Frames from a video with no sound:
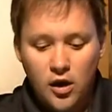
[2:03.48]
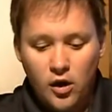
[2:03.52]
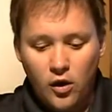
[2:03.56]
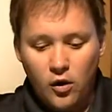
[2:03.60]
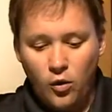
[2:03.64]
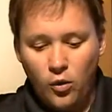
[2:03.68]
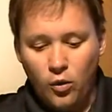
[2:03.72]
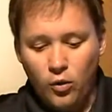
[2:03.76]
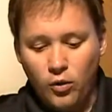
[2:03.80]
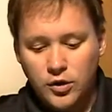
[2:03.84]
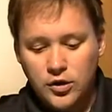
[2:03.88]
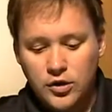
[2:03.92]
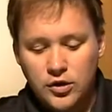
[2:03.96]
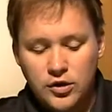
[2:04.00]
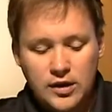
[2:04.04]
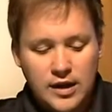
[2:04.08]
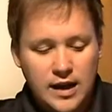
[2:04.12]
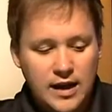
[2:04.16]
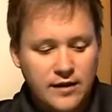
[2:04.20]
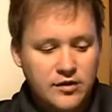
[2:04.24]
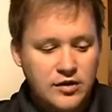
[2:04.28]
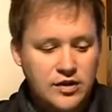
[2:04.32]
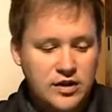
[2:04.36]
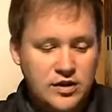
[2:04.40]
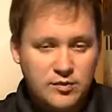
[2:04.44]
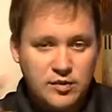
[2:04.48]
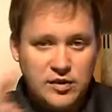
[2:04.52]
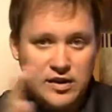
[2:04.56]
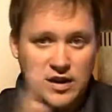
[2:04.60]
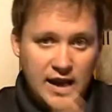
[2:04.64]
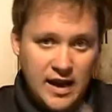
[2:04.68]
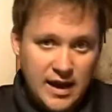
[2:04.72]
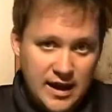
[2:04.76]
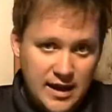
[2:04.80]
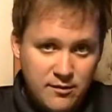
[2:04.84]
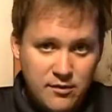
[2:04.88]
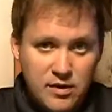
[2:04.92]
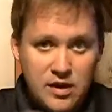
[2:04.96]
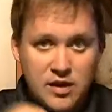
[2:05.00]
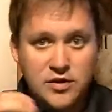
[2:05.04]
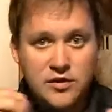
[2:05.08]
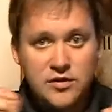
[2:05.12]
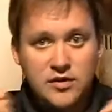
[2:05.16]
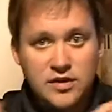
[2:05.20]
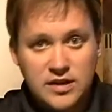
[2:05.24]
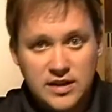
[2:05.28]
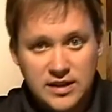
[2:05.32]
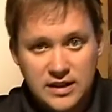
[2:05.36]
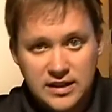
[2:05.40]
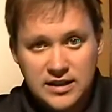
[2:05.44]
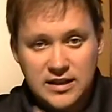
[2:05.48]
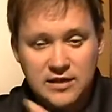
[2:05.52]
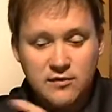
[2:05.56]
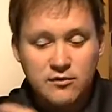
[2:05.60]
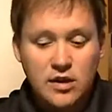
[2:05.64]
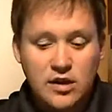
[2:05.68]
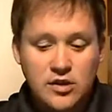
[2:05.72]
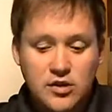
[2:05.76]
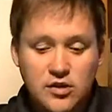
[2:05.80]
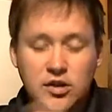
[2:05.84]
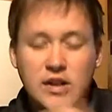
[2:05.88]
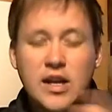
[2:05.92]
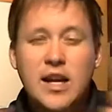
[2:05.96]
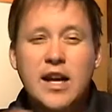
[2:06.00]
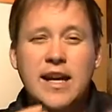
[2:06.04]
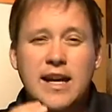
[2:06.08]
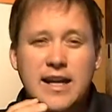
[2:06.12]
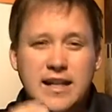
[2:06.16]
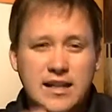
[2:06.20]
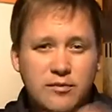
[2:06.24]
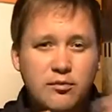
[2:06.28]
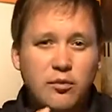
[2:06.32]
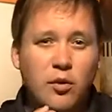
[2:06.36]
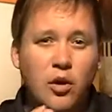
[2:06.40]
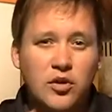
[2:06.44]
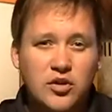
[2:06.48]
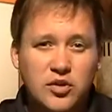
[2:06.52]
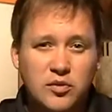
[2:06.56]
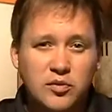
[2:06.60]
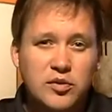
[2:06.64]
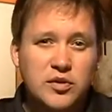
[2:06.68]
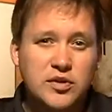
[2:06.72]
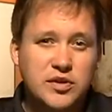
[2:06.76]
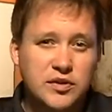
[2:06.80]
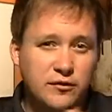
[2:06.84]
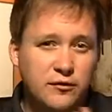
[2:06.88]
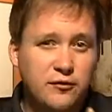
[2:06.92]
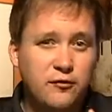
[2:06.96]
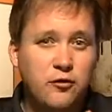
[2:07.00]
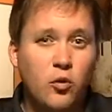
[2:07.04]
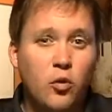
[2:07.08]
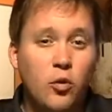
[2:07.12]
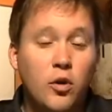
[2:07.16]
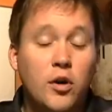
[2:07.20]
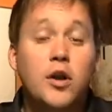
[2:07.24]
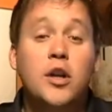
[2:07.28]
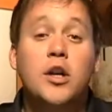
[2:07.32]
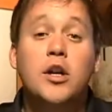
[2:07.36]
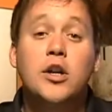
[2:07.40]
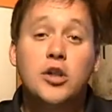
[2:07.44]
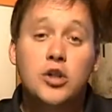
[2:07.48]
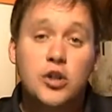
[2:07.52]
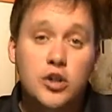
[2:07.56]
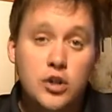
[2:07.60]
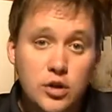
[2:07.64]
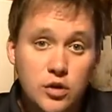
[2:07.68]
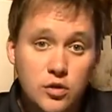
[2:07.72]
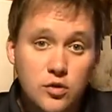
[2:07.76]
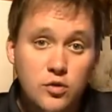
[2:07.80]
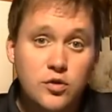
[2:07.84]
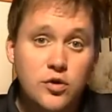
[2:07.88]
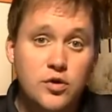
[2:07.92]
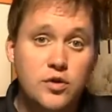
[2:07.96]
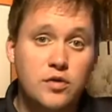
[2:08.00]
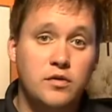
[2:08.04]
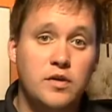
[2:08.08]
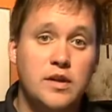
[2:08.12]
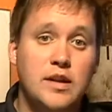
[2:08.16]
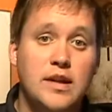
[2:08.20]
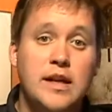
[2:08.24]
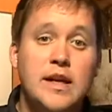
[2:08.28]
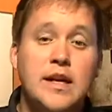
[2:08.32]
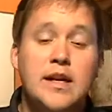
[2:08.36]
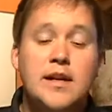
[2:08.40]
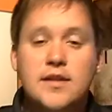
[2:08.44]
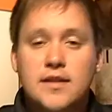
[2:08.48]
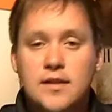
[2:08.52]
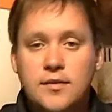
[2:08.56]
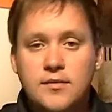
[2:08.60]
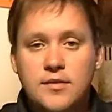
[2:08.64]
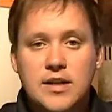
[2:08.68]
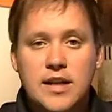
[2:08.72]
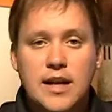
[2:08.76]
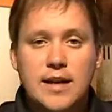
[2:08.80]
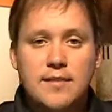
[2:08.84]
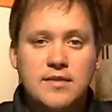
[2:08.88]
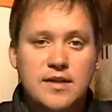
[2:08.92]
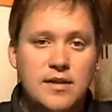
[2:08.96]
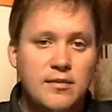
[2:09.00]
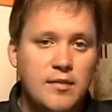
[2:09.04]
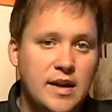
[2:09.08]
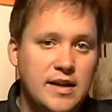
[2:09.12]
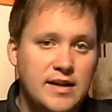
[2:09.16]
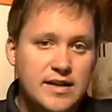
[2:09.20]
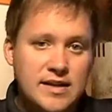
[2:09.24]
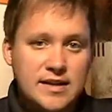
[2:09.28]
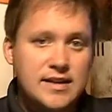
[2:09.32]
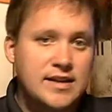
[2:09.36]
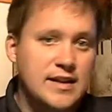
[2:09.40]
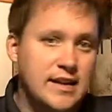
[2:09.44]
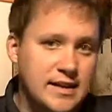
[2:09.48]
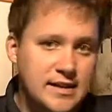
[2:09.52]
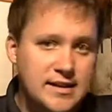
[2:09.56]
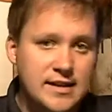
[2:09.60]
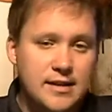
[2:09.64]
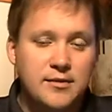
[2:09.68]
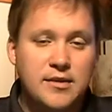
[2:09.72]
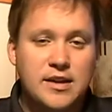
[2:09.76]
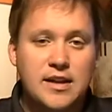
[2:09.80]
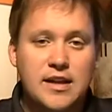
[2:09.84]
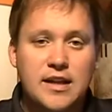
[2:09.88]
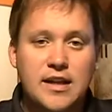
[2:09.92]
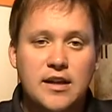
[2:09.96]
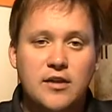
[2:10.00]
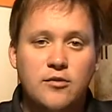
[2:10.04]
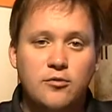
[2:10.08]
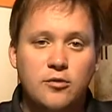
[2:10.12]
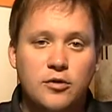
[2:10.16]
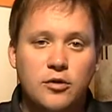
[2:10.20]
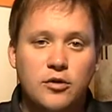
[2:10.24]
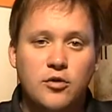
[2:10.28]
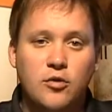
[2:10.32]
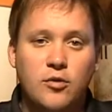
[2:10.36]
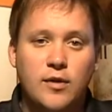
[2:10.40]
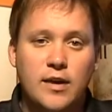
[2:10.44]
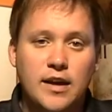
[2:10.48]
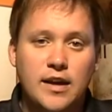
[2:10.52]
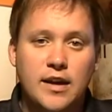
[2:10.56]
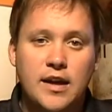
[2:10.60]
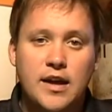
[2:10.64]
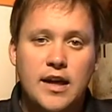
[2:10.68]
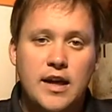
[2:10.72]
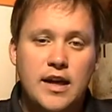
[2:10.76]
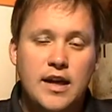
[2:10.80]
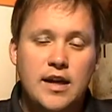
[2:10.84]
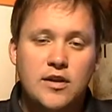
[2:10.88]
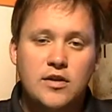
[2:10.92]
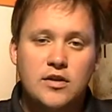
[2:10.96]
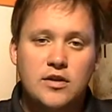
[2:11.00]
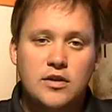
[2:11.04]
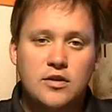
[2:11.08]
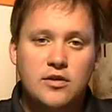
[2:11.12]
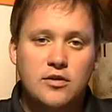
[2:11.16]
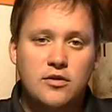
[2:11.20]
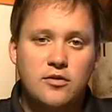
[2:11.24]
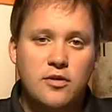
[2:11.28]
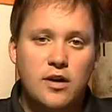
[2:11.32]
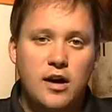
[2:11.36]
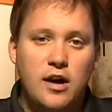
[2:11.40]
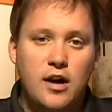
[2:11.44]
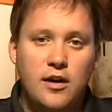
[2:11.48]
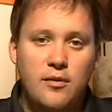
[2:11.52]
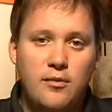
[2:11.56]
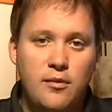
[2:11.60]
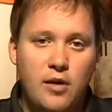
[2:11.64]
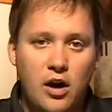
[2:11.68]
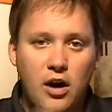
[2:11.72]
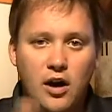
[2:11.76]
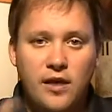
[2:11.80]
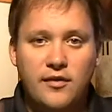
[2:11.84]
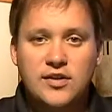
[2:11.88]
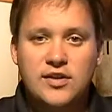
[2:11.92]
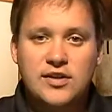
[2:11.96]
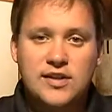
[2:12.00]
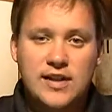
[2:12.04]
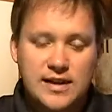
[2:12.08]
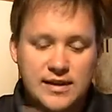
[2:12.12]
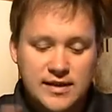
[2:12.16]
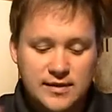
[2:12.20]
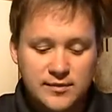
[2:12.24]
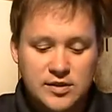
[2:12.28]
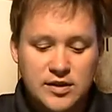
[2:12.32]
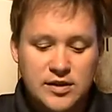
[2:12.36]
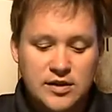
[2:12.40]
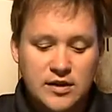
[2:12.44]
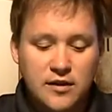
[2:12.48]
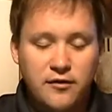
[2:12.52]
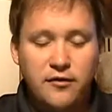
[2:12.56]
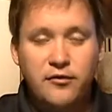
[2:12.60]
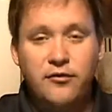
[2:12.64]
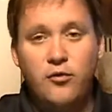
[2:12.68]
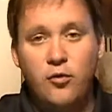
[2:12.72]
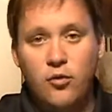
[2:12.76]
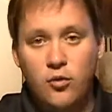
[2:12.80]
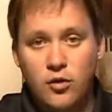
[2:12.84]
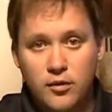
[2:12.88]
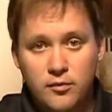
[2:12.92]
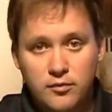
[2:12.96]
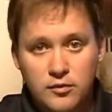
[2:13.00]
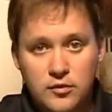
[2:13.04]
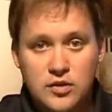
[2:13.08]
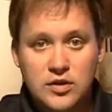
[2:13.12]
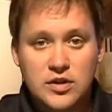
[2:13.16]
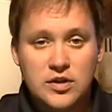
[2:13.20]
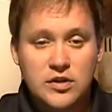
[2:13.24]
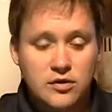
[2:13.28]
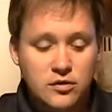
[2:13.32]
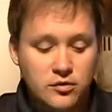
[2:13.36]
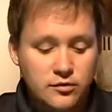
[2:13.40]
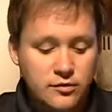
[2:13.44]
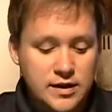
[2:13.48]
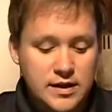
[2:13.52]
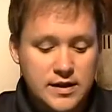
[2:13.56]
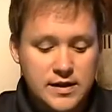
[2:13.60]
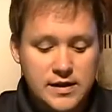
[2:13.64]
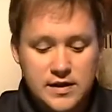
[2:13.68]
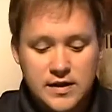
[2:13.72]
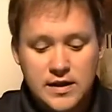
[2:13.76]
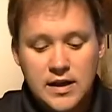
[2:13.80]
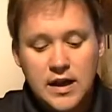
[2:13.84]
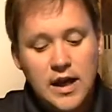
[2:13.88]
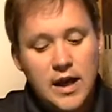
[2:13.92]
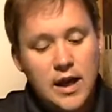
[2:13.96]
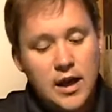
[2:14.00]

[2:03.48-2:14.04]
Or you could have it just be 8 measures, 16 measures. It's multiples of 4, usually. Sometimes they might stick something in real quick to offset some stuff for musical reasons.